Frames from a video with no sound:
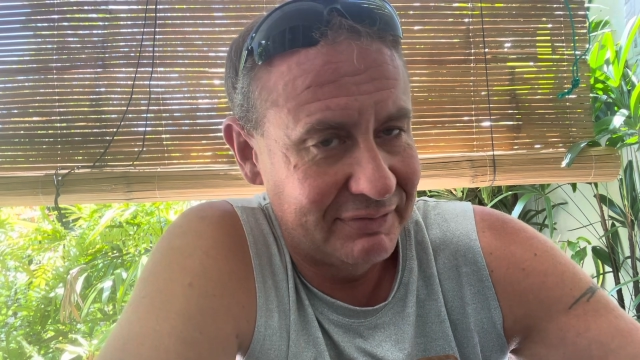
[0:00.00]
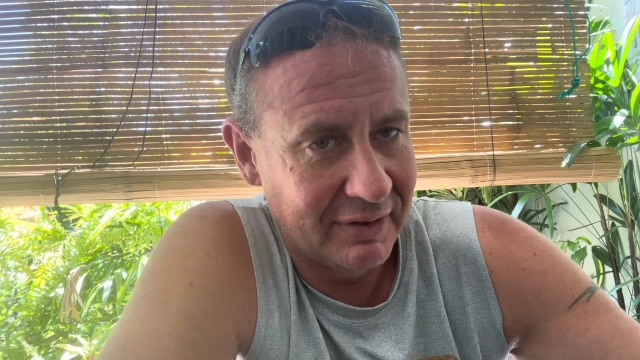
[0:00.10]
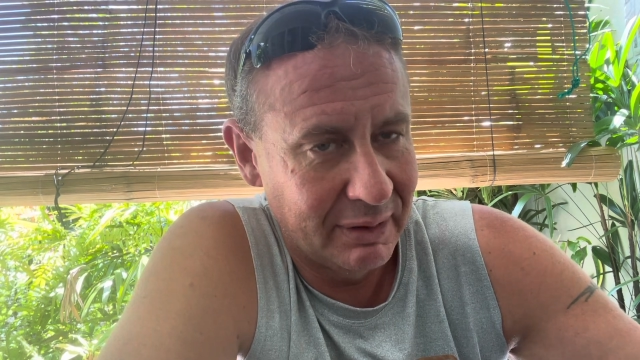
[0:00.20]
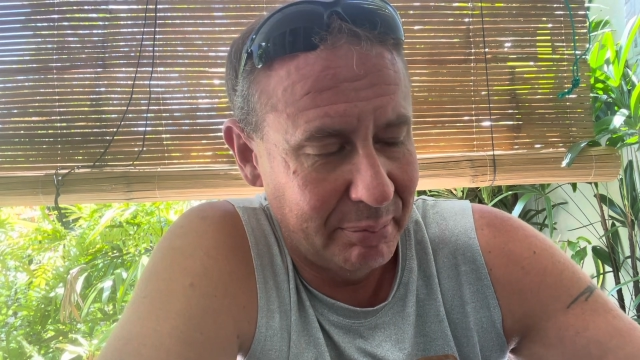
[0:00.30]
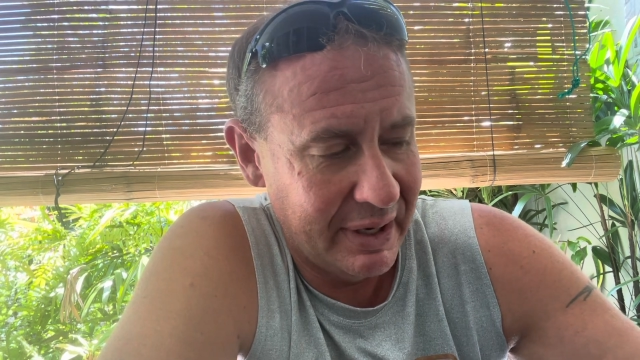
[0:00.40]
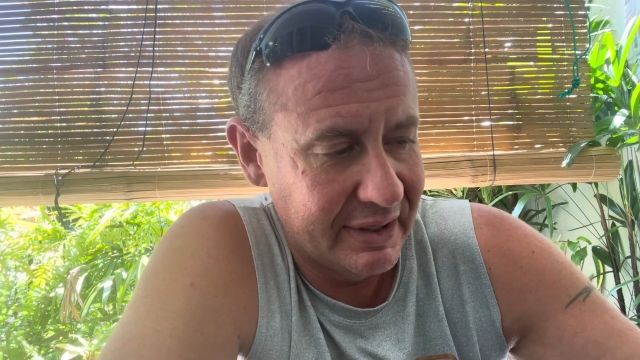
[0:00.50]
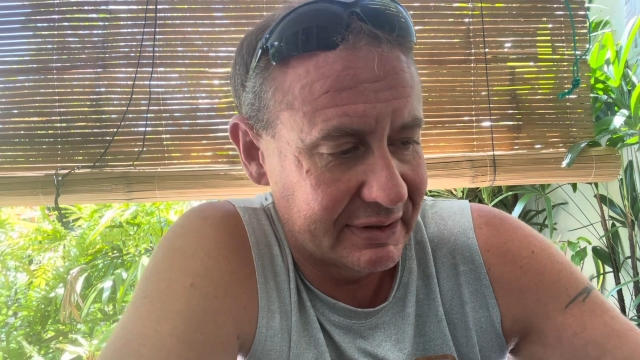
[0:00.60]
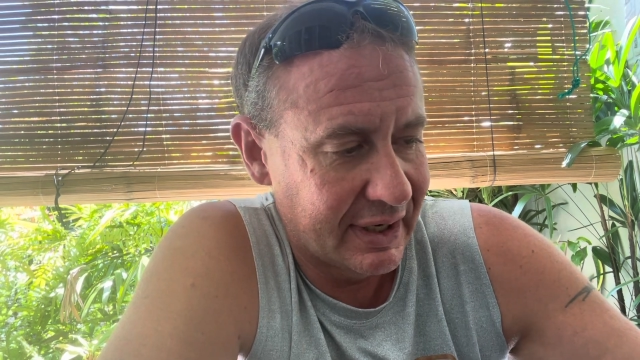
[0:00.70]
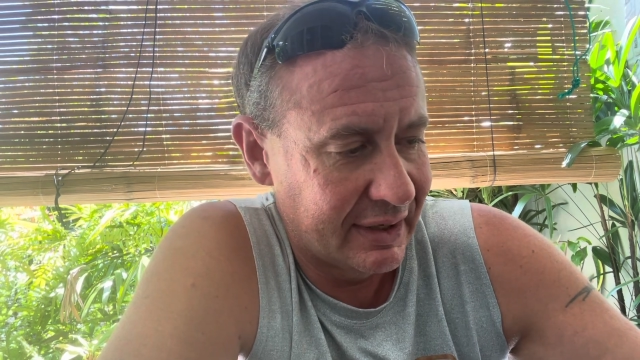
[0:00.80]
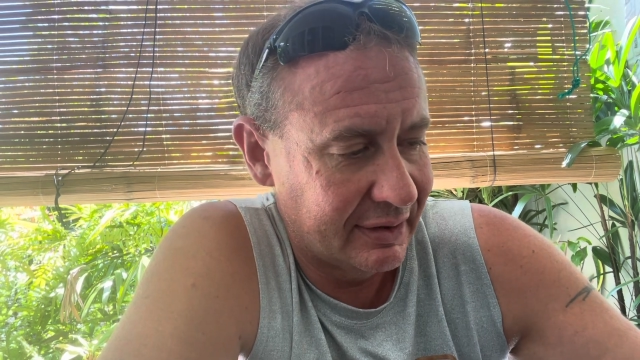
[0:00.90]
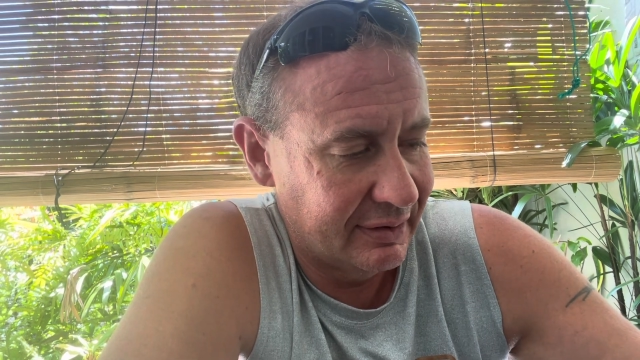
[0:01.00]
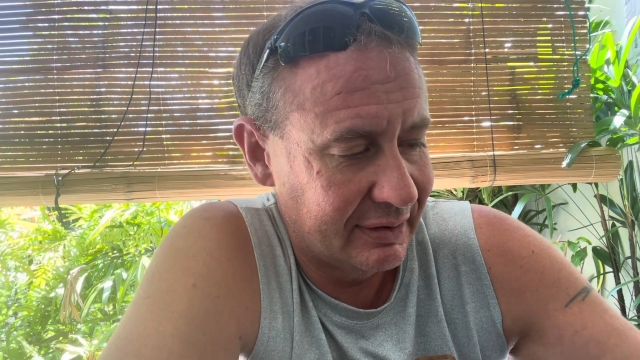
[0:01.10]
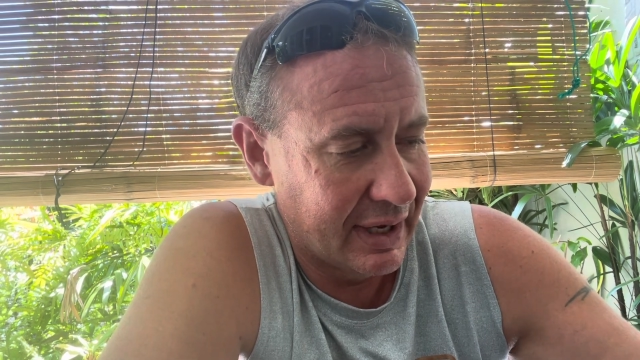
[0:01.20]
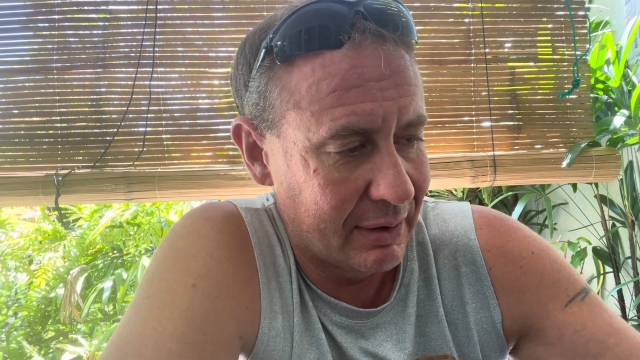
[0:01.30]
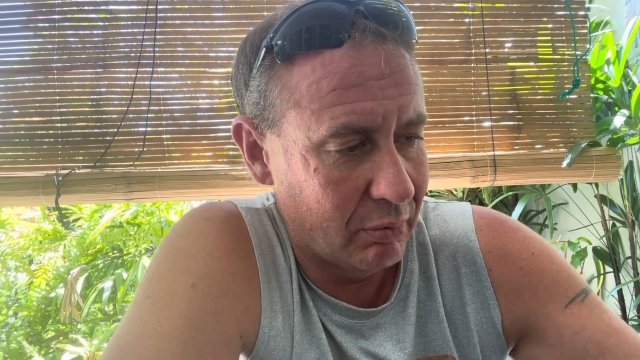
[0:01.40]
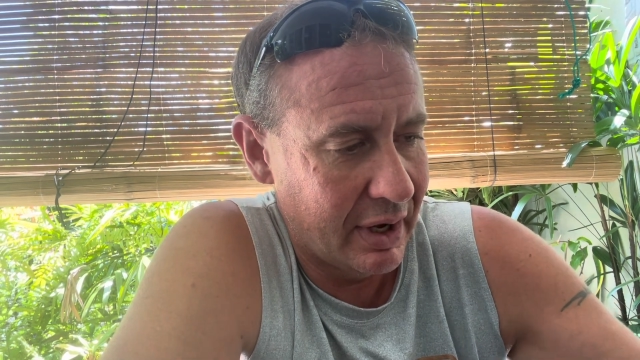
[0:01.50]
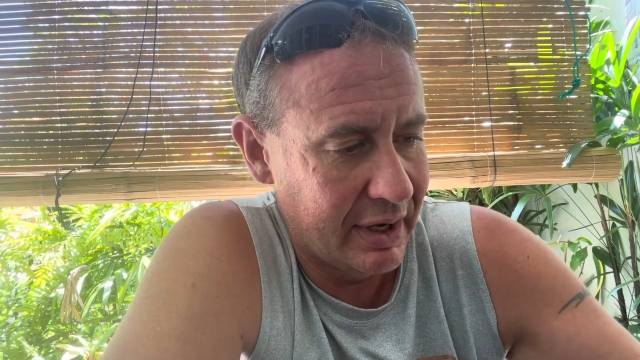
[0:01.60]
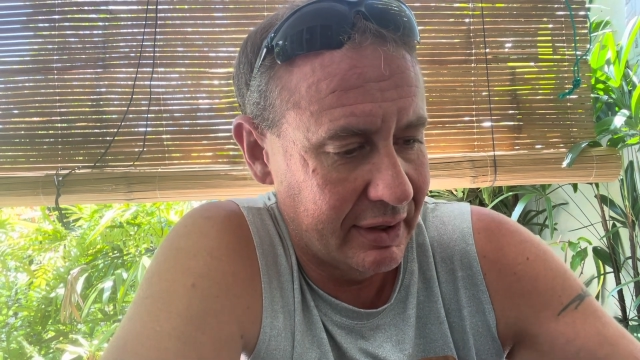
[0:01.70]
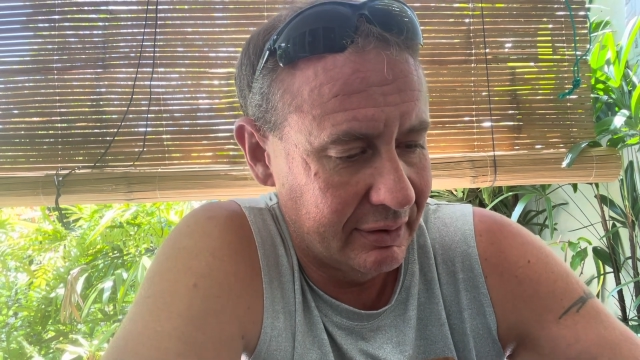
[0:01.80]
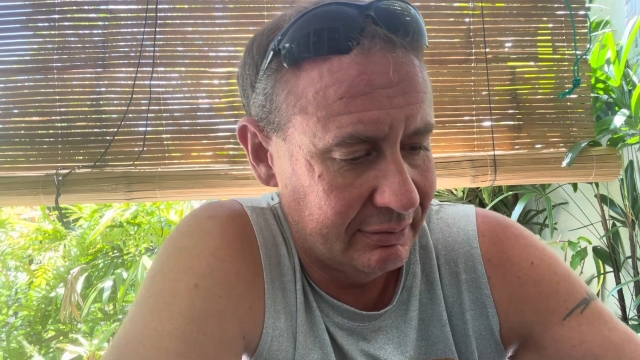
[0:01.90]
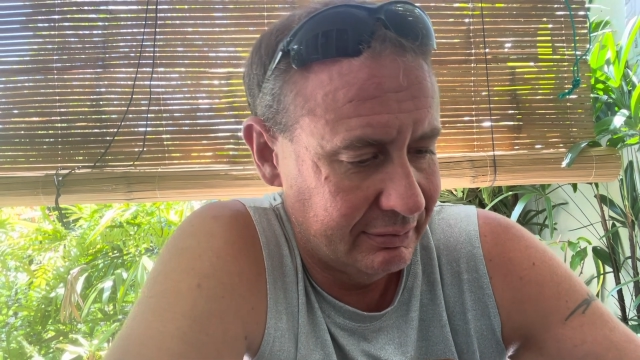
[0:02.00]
Filipinos got a way of